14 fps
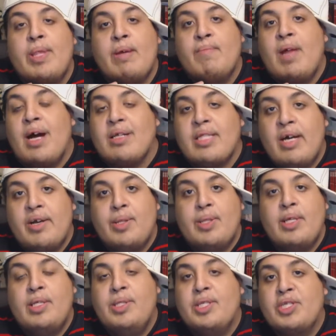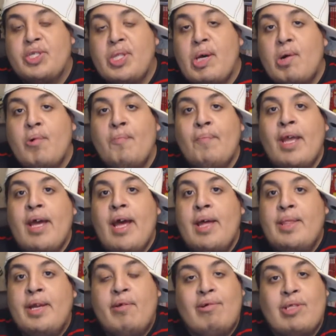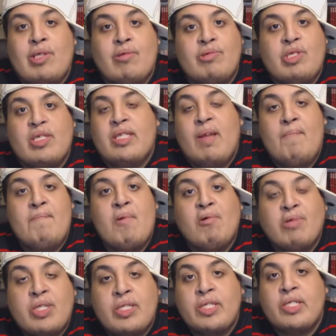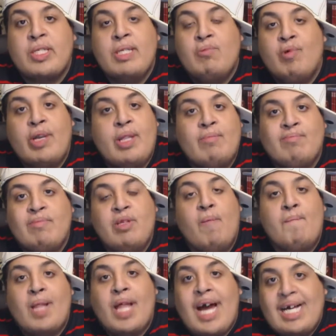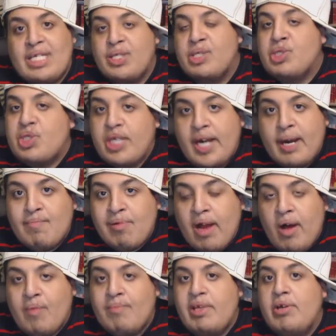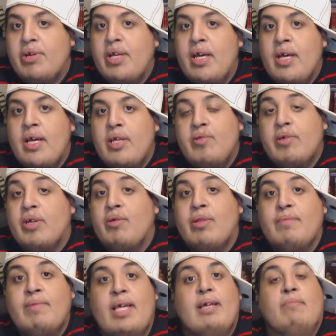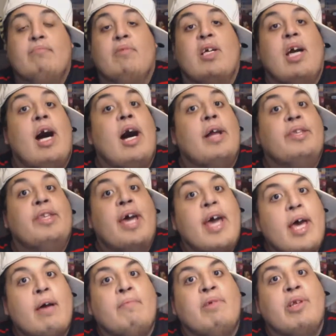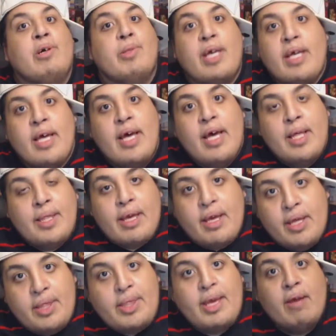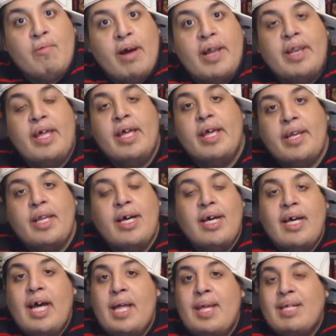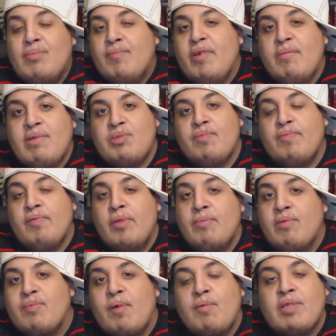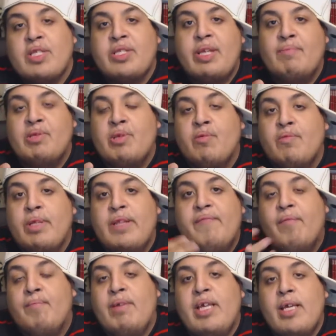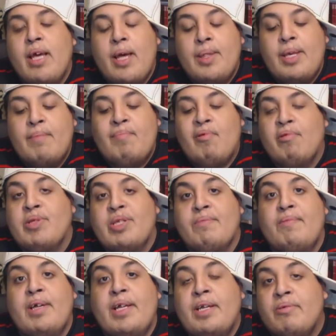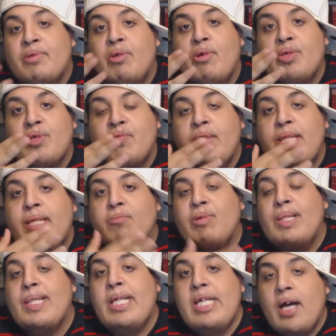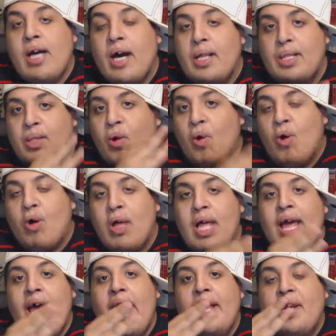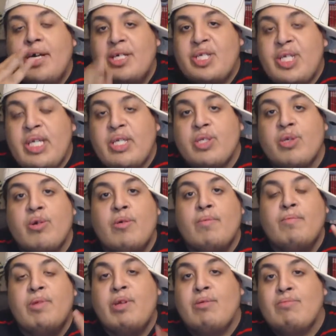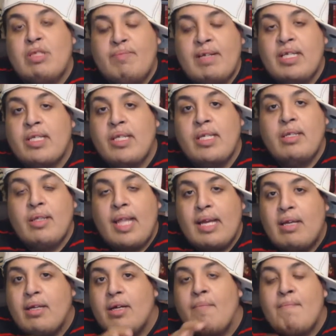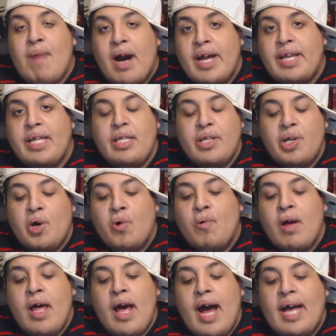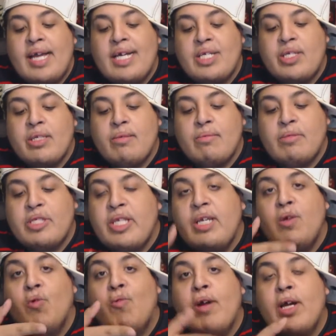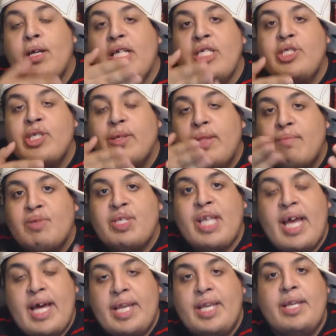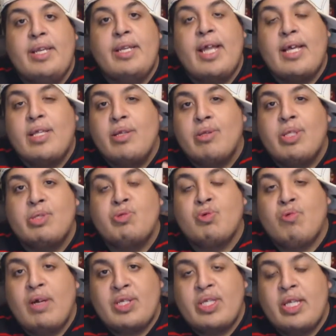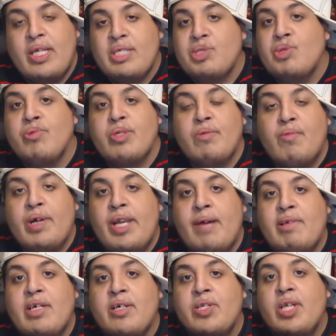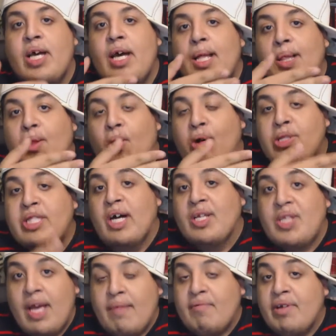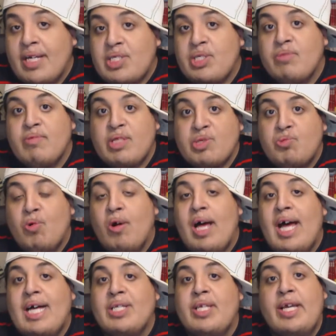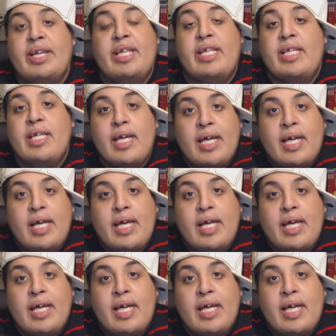and them knocked out in the snow. And then also just them mercilessly, one of them, blasting the shit out of Brownbeard. You can only be like, God damn, they went in. And that's pretty much, for the most part, what this episode really, for me, the importance of it. And it was also really with Law and Caesar, just basically, like, combining, I guess, seeing where each of them stand and, like, the trust issues and whatnot, because Law does have connections with the Straw Hats, and